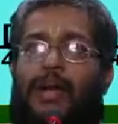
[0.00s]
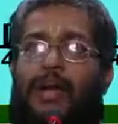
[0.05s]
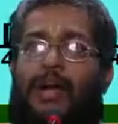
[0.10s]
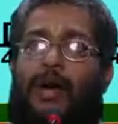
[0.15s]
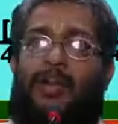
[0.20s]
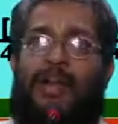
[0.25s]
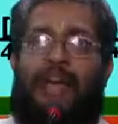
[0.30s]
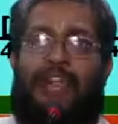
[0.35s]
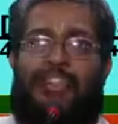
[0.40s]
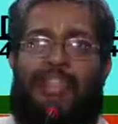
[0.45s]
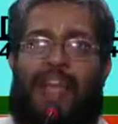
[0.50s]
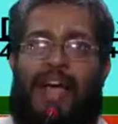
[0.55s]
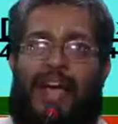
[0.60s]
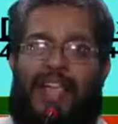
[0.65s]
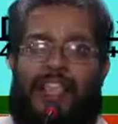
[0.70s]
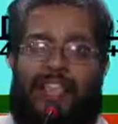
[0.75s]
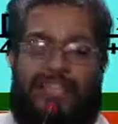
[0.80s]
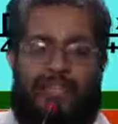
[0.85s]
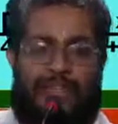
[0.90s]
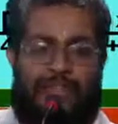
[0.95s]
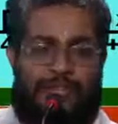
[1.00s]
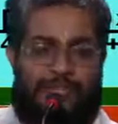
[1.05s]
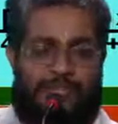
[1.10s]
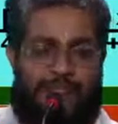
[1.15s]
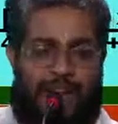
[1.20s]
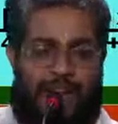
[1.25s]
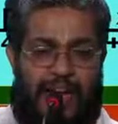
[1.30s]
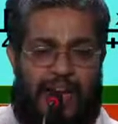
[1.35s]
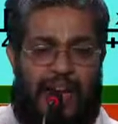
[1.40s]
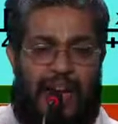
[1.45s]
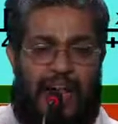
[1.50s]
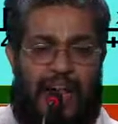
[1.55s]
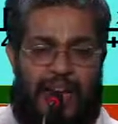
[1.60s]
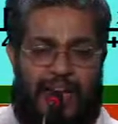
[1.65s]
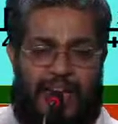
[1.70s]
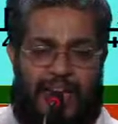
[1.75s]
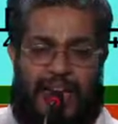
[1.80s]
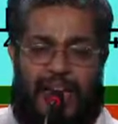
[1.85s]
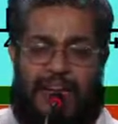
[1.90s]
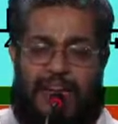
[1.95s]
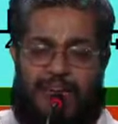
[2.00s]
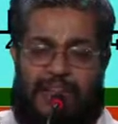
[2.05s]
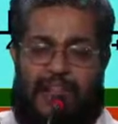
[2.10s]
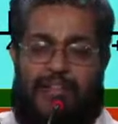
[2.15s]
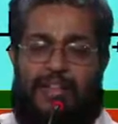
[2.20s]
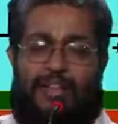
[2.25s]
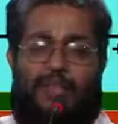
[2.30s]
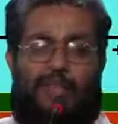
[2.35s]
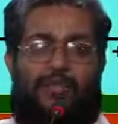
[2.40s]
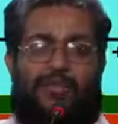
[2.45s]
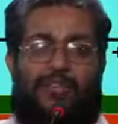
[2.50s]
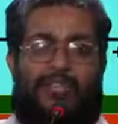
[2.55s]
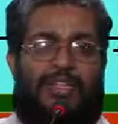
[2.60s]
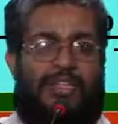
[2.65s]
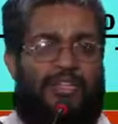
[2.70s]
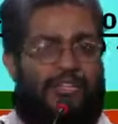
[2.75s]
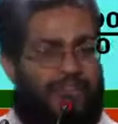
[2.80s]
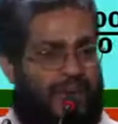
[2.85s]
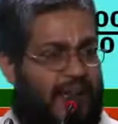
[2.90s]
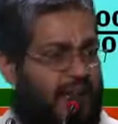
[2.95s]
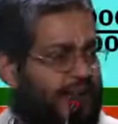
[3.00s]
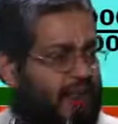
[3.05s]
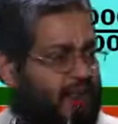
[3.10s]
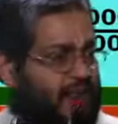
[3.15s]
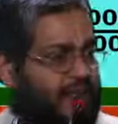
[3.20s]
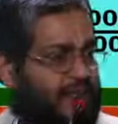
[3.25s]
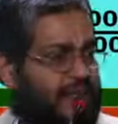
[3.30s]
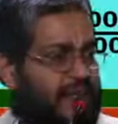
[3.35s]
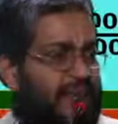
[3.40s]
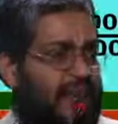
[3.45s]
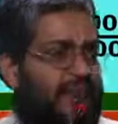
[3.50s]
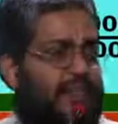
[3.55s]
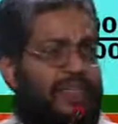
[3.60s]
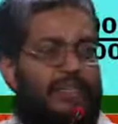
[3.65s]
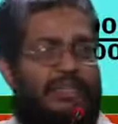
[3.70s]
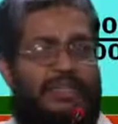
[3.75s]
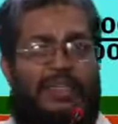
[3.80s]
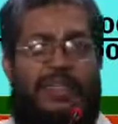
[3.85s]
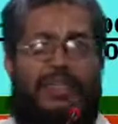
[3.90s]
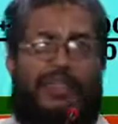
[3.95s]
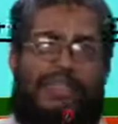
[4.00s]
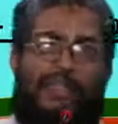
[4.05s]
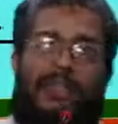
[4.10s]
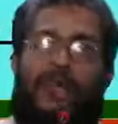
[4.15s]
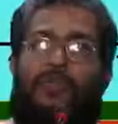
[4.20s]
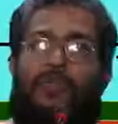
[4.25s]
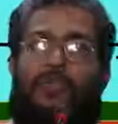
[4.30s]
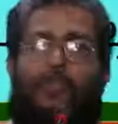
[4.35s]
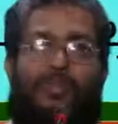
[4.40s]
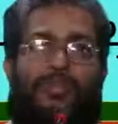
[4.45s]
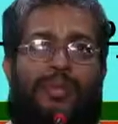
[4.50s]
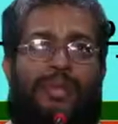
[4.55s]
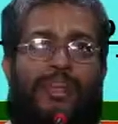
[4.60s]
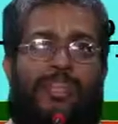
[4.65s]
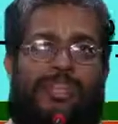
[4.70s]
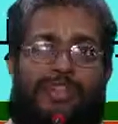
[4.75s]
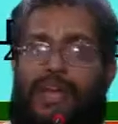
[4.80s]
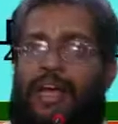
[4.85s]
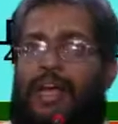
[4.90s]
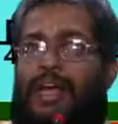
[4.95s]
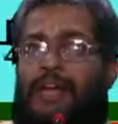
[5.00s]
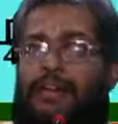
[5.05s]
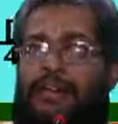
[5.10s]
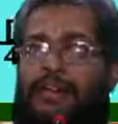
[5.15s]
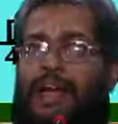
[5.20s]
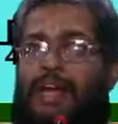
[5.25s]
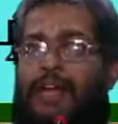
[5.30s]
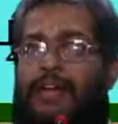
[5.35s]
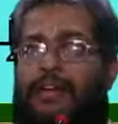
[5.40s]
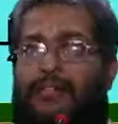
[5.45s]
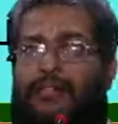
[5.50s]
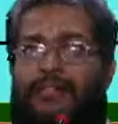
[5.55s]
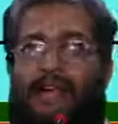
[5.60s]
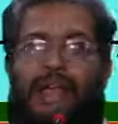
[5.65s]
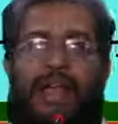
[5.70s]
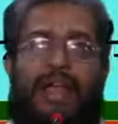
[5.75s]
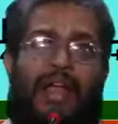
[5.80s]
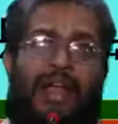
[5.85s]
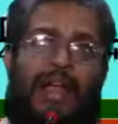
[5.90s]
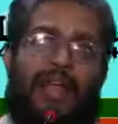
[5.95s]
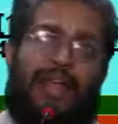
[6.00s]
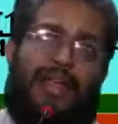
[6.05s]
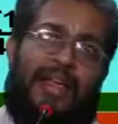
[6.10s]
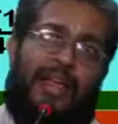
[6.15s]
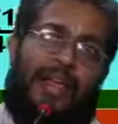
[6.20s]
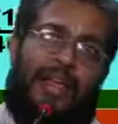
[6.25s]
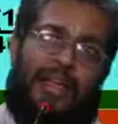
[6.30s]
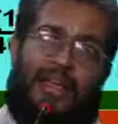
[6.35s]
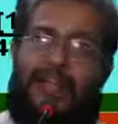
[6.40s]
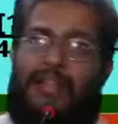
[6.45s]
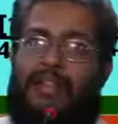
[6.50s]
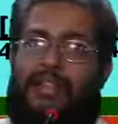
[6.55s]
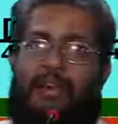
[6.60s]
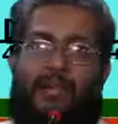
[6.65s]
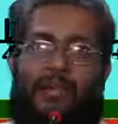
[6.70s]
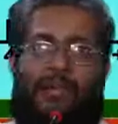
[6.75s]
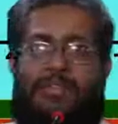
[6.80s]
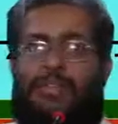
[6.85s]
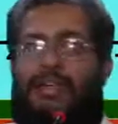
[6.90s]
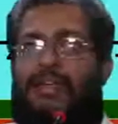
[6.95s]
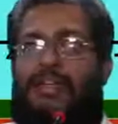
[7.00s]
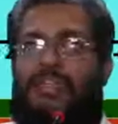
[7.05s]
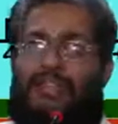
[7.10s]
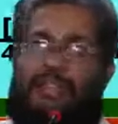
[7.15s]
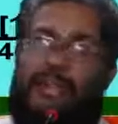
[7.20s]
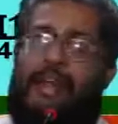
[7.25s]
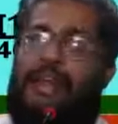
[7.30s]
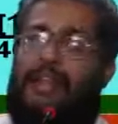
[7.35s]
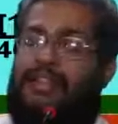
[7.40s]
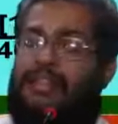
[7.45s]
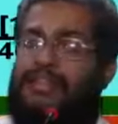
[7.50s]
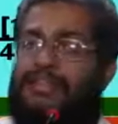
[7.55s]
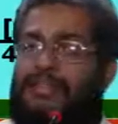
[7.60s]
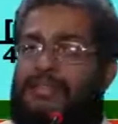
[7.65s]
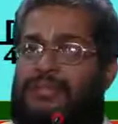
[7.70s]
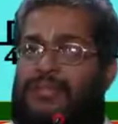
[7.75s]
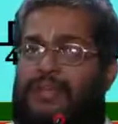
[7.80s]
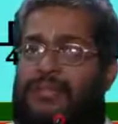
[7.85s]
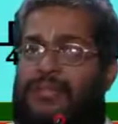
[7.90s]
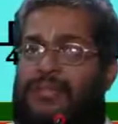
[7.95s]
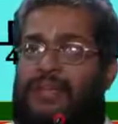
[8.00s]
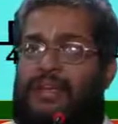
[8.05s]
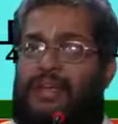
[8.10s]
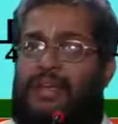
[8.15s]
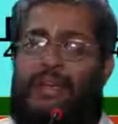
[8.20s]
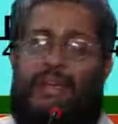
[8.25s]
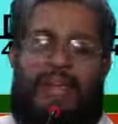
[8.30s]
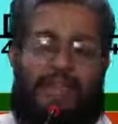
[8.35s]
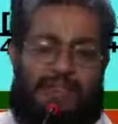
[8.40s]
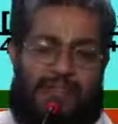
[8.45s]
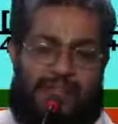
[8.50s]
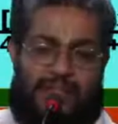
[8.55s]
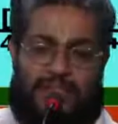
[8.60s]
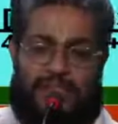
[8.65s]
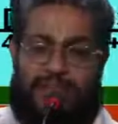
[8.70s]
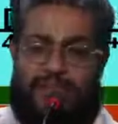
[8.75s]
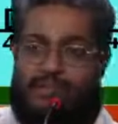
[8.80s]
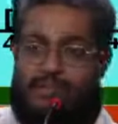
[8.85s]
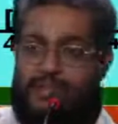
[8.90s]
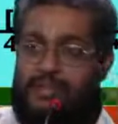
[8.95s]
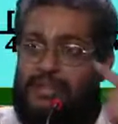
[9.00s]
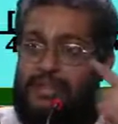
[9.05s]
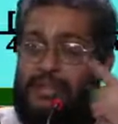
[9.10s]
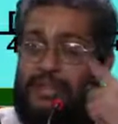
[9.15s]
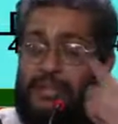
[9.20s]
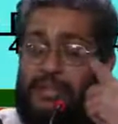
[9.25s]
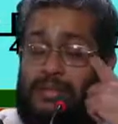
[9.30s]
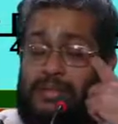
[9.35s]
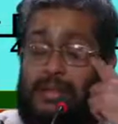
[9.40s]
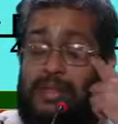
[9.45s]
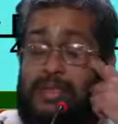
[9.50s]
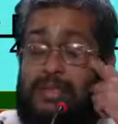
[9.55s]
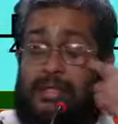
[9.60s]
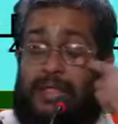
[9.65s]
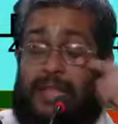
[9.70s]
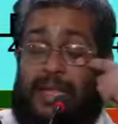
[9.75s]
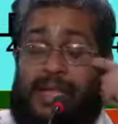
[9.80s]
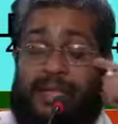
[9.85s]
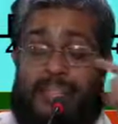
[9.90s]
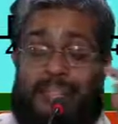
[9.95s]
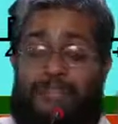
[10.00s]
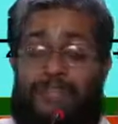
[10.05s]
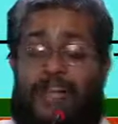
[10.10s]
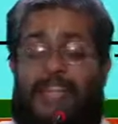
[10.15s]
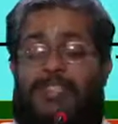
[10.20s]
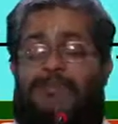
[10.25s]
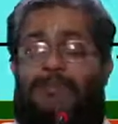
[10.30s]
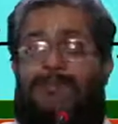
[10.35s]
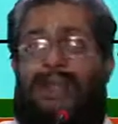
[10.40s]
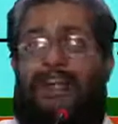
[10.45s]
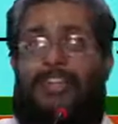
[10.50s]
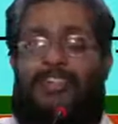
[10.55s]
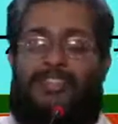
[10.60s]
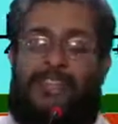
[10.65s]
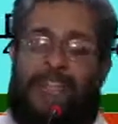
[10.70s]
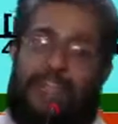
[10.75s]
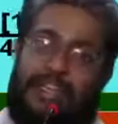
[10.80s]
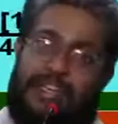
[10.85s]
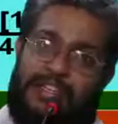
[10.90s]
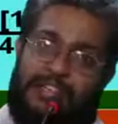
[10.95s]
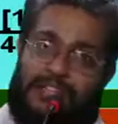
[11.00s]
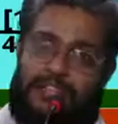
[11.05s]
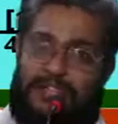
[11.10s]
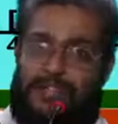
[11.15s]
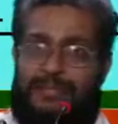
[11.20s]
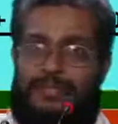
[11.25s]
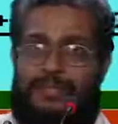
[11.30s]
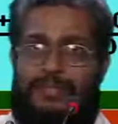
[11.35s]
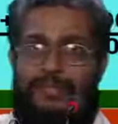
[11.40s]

how many shares? 5,80,000 shares. Is now to be shared by 5,80,000 shares. Hence, the extra price is